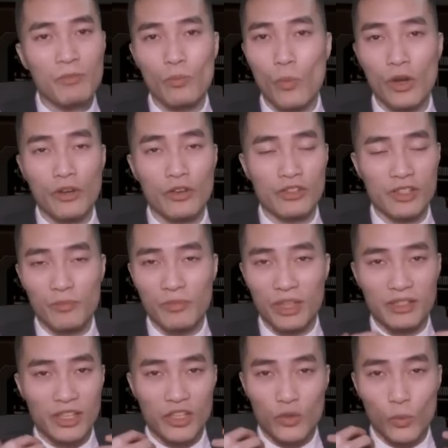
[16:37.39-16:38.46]
what are some things
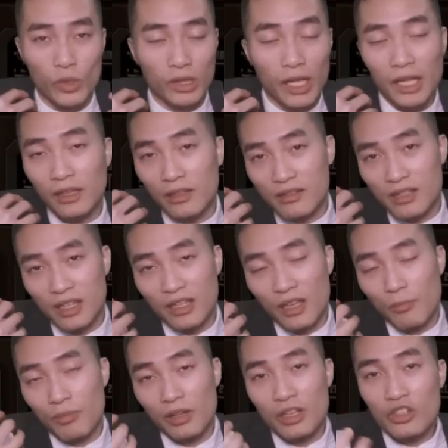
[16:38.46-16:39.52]
that you would like to see the
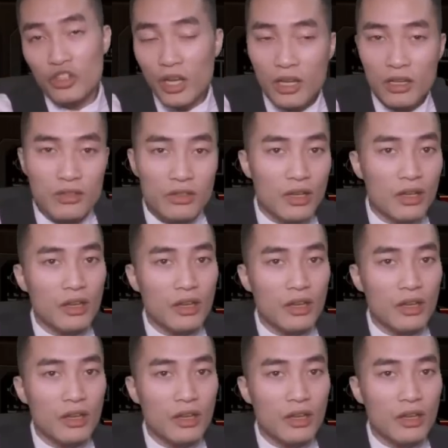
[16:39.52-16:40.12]
company change.